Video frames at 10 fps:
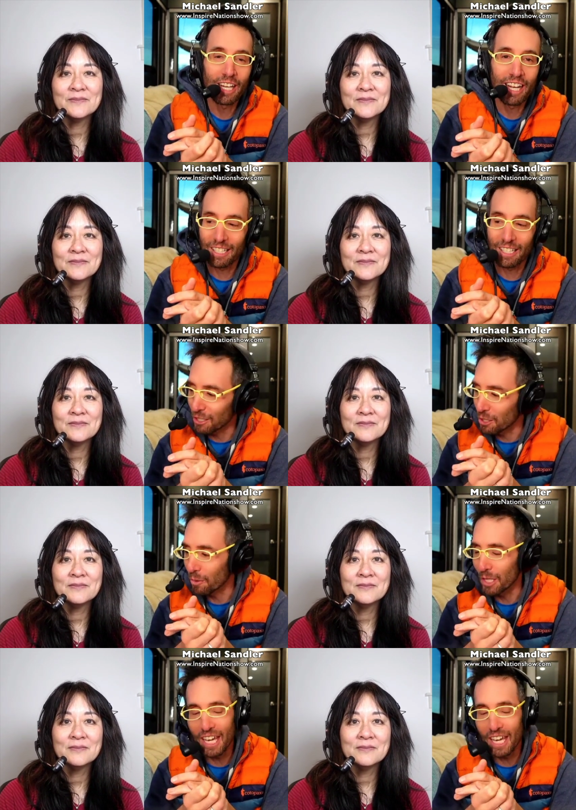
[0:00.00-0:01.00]
Speaker 1: has to do
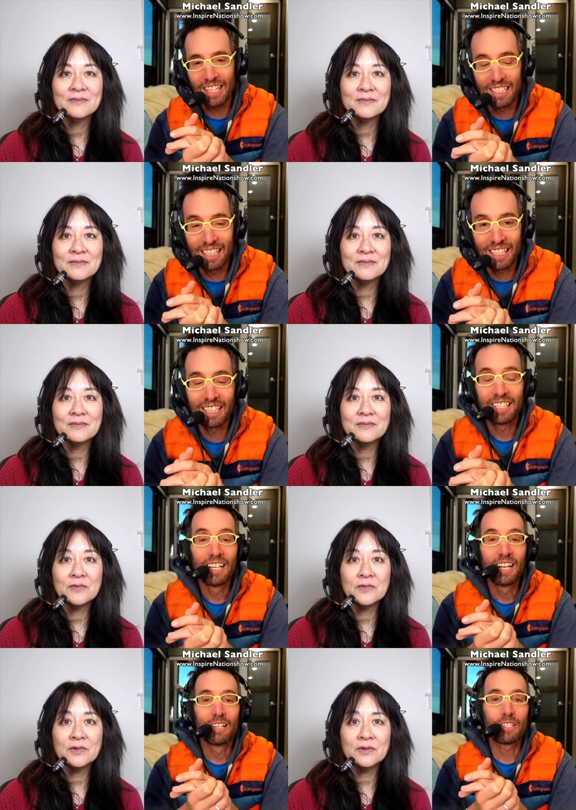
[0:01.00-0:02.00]
with anything.
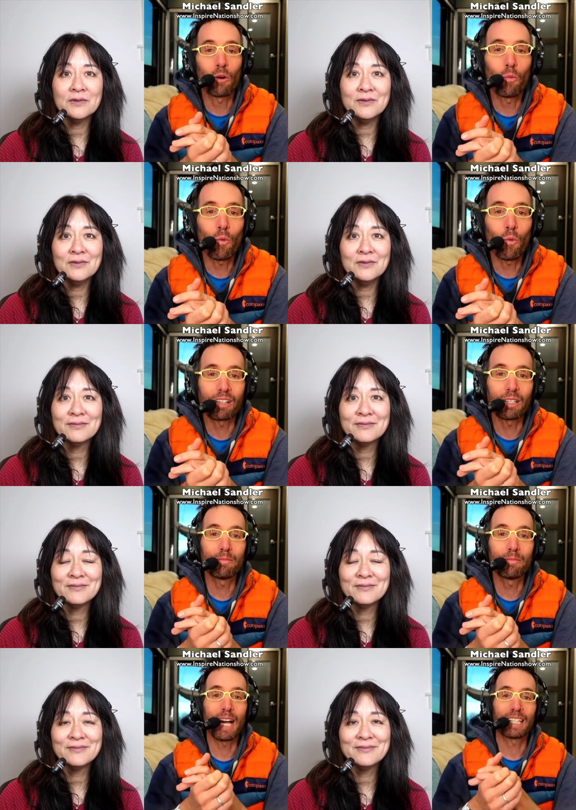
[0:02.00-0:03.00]
So welcome
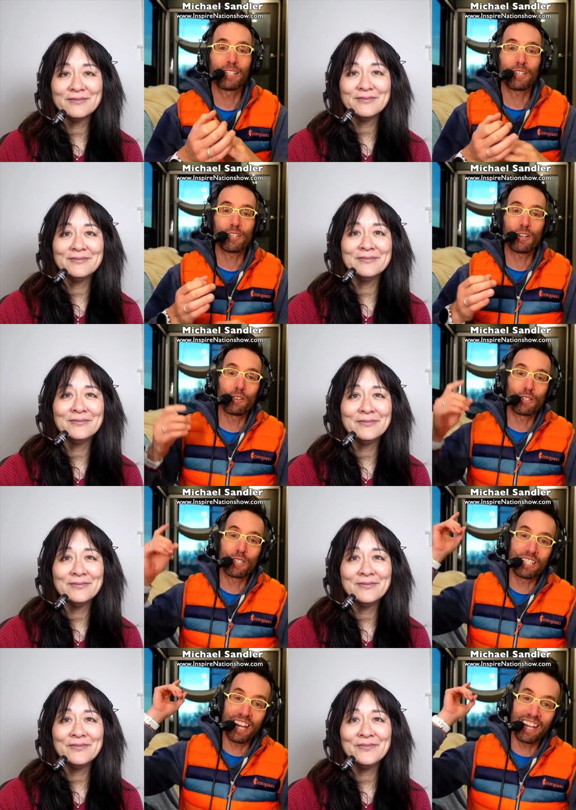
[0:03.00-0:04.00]
back to the show,
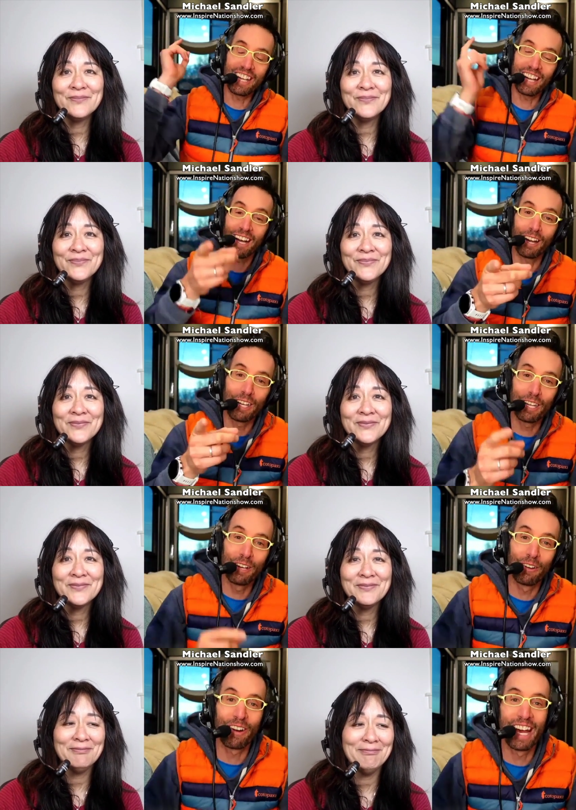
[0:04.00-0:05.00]
CJ. Are you
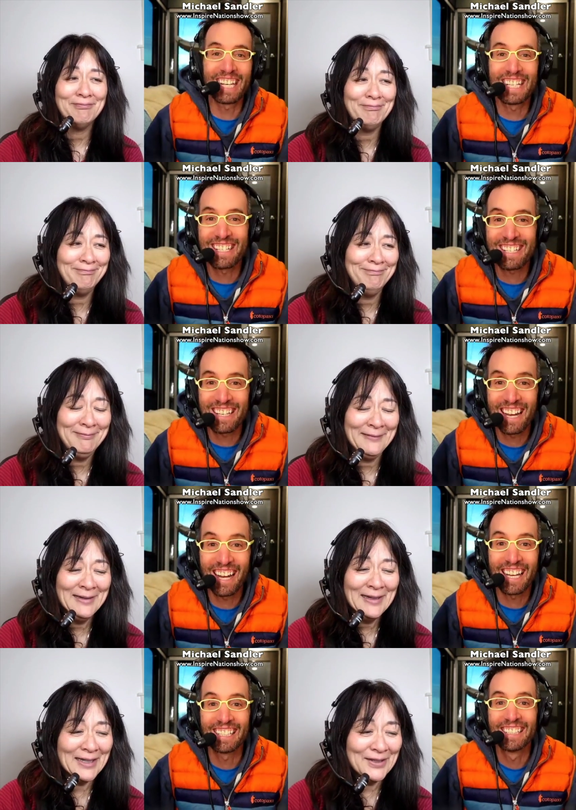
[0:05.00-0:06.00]
ready to
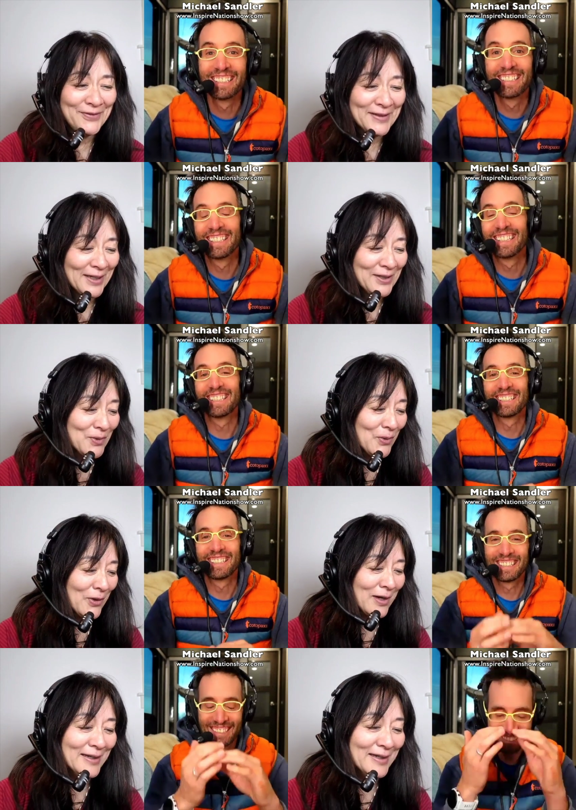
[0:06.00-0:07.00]
shine?
Speaker 2: I feel like
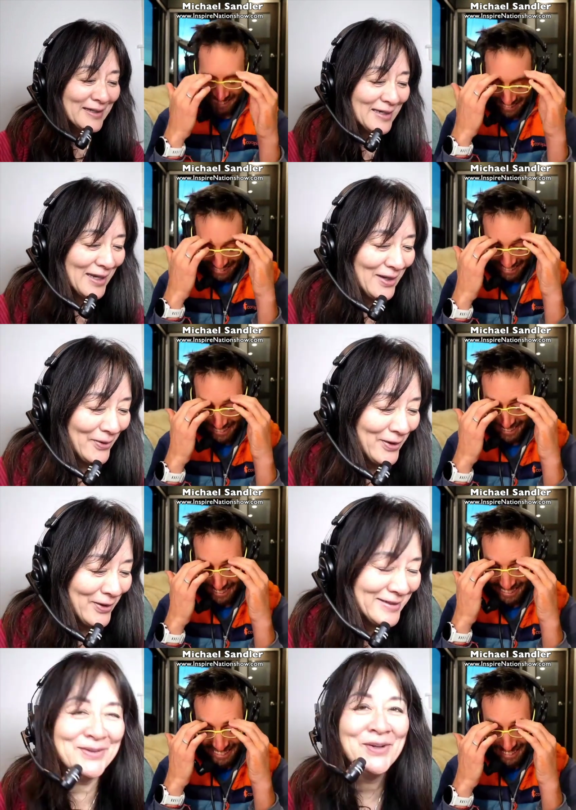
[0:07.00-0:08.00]
crying now.
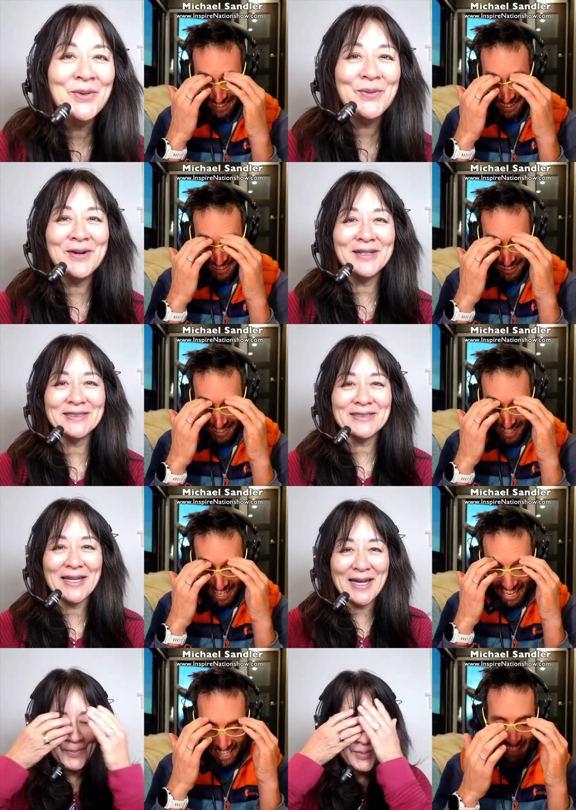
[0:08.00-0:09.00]
What's
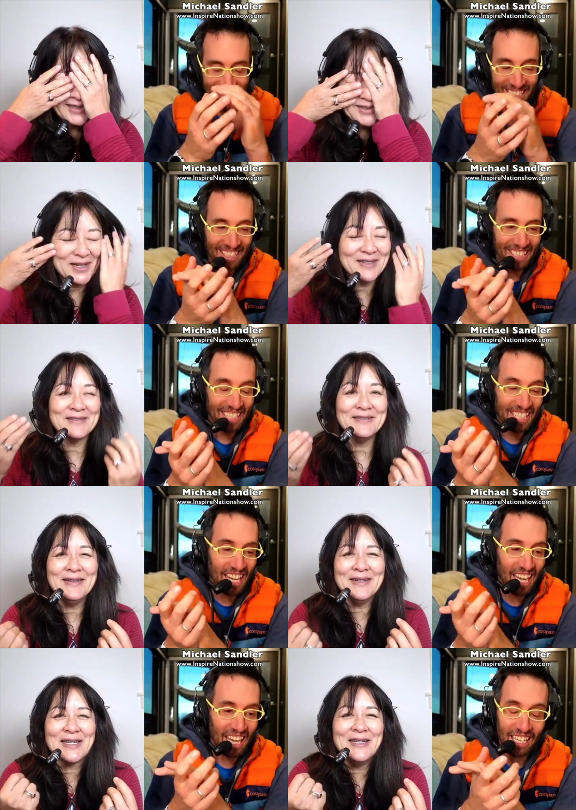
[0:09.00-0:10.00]
happening, Michael?
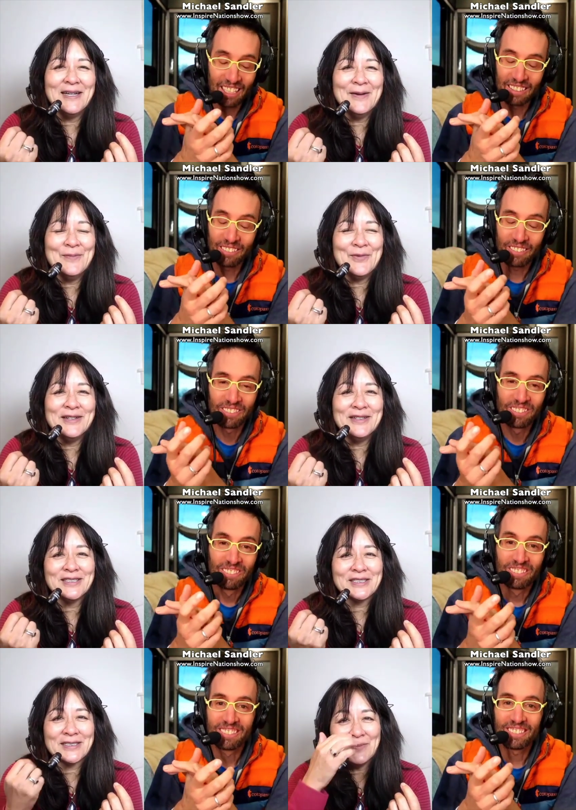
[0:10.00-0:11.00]
Yes, I am ready
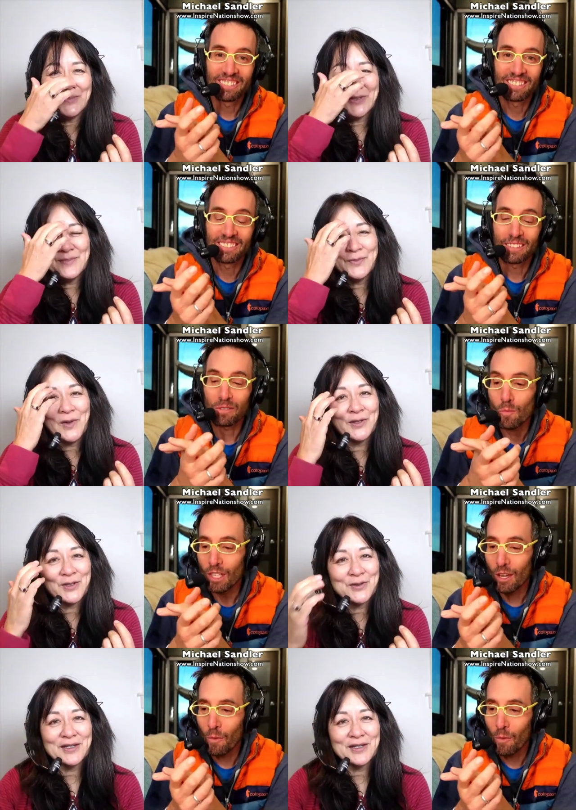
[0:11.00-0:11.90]
to shine, but I'm also